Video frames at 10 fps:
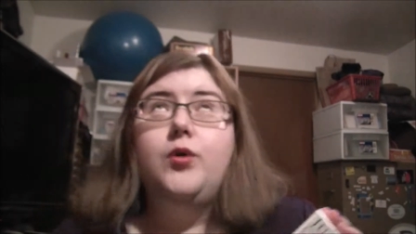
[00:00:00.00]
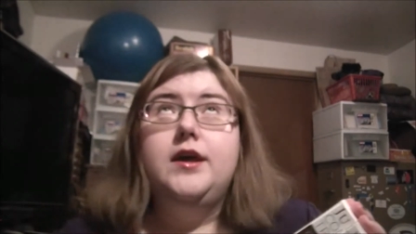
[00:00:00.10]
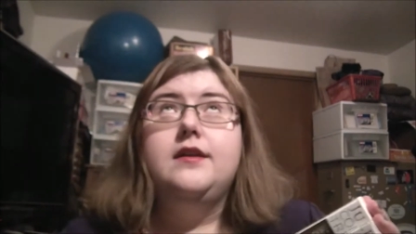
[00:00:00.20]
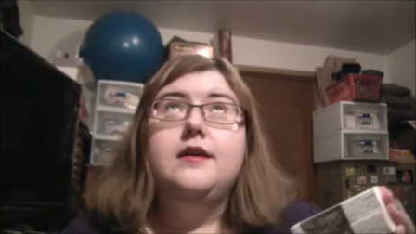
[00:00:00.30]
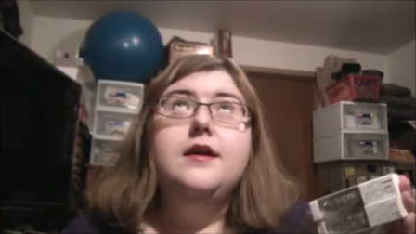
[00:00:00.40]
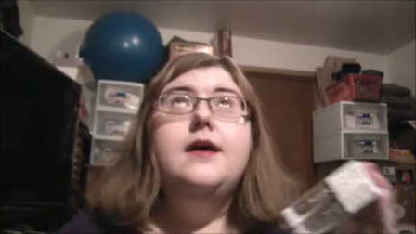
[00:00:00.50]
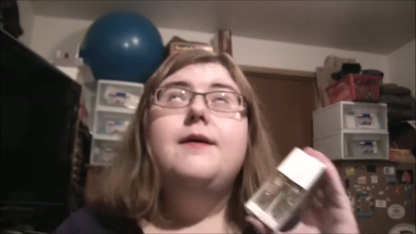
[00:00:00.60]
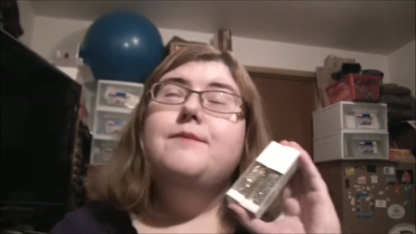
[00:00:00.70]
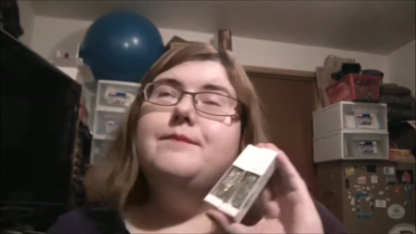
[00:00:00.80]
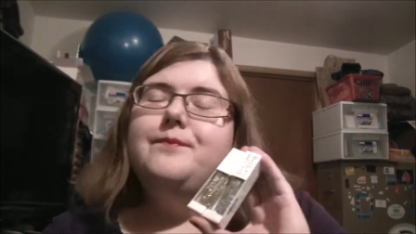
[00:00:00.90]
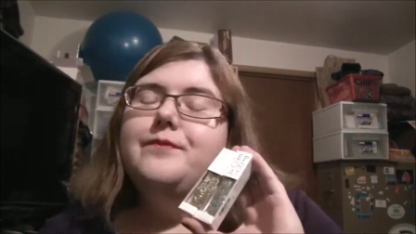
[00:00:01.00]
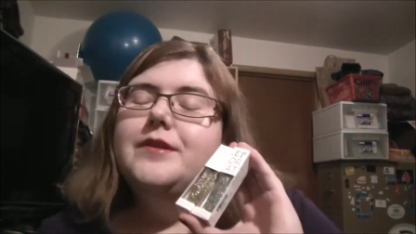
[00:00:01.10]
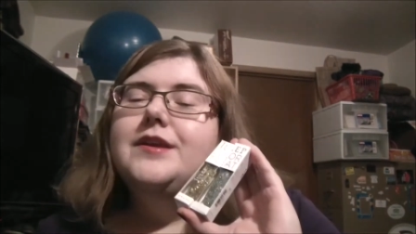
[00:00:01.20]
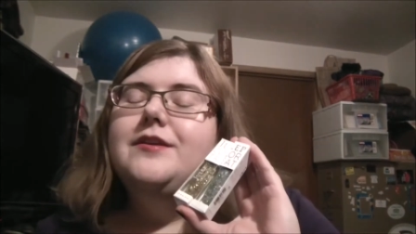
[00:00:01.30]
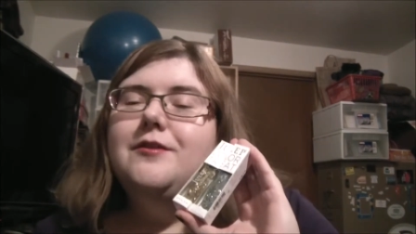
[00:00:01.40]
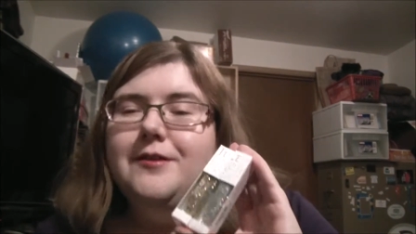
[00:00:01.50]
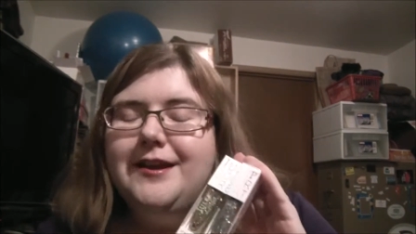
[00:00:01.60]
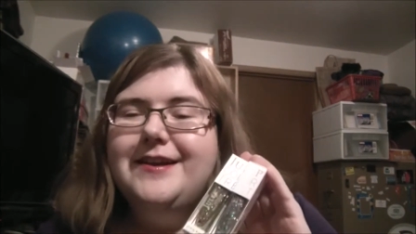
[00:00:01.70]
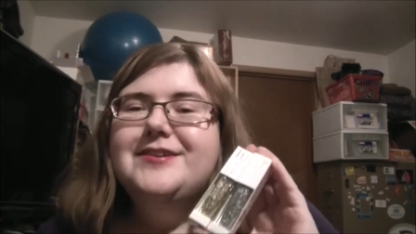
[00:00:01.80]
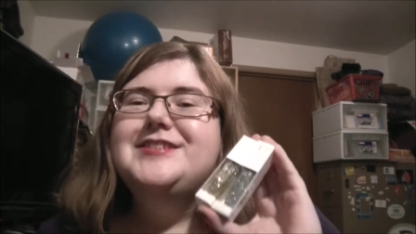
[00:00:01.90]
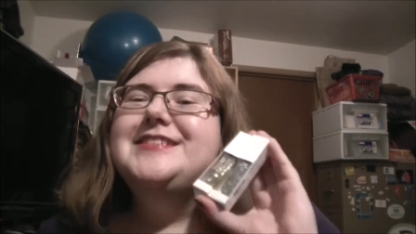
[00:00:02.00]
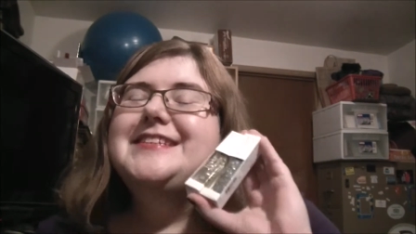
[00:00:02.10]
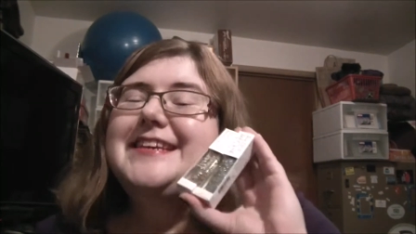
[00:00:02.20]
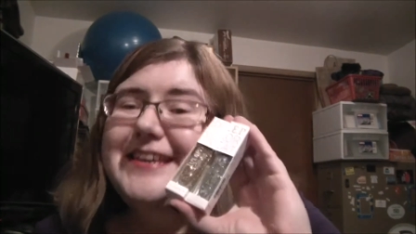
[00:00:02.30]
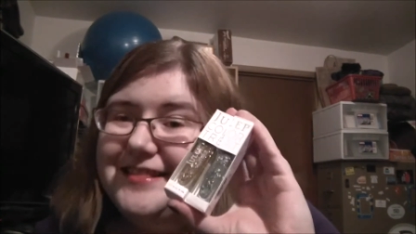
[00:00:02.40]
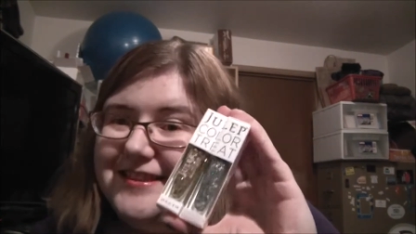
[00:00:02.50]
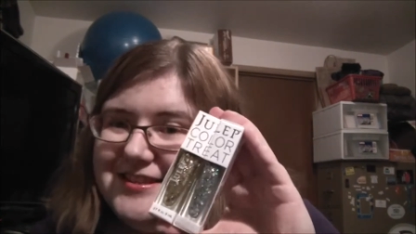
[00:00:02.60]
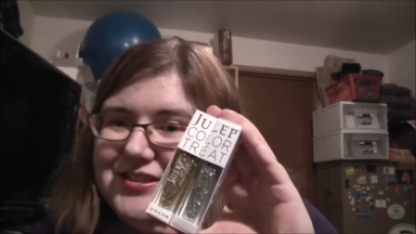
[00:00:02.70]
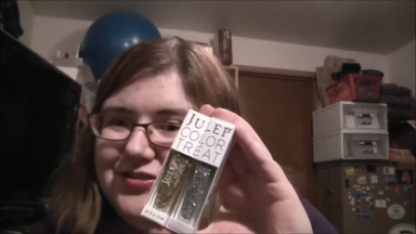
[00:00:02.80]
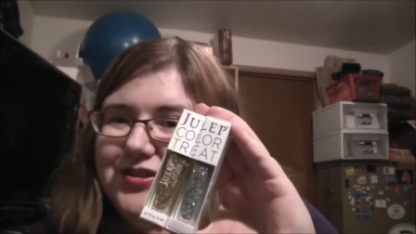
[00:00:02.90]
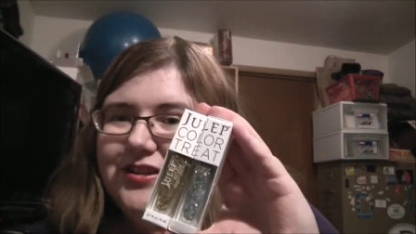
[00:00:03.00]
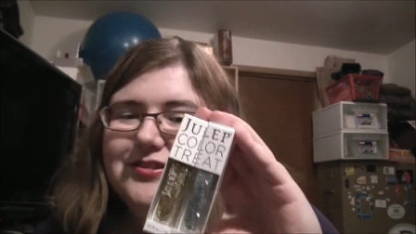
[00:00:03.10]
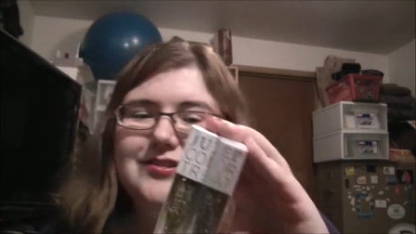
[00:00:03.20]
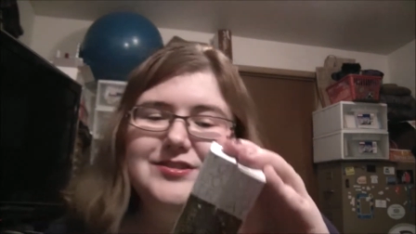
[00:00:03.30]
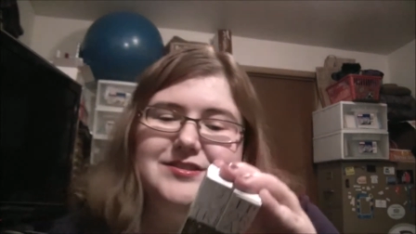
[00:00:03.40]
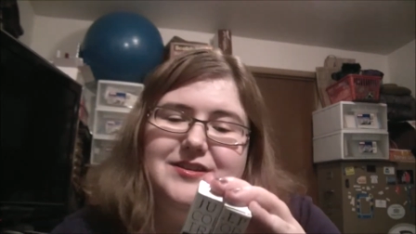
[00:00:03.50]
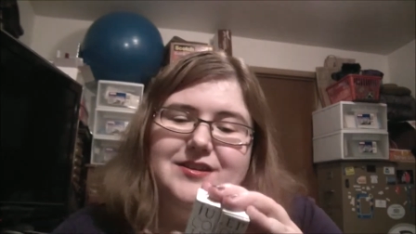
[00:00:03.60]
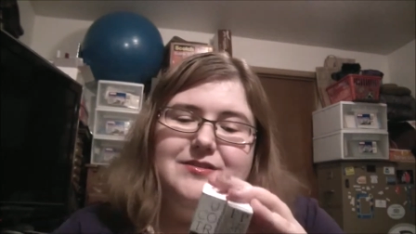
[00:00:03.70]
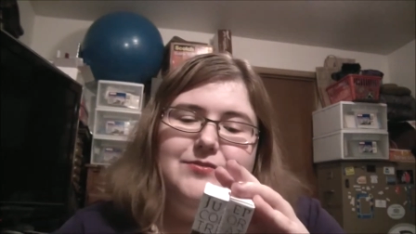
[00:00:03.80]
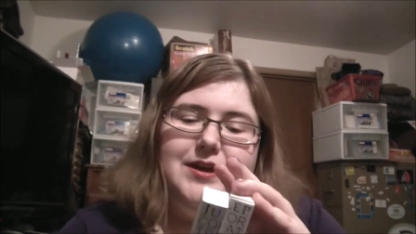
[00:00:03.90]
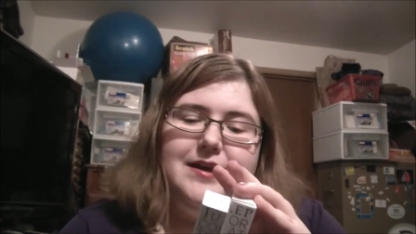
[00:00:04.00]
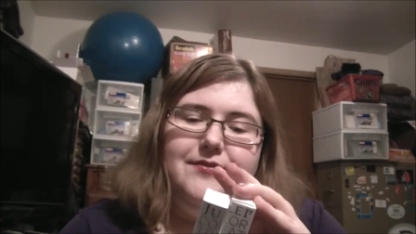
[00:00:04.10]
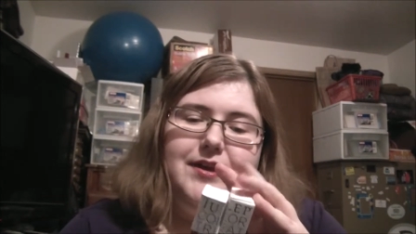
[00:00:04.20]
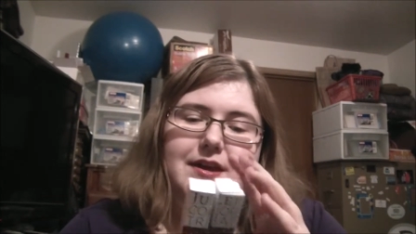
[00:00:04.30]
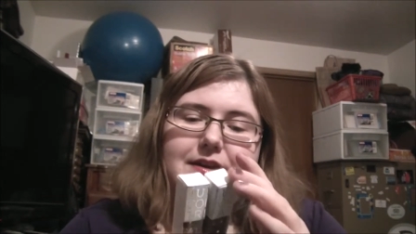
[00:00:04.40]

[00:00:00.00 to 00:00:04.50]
win. You're guaranteed to get these two colors. We have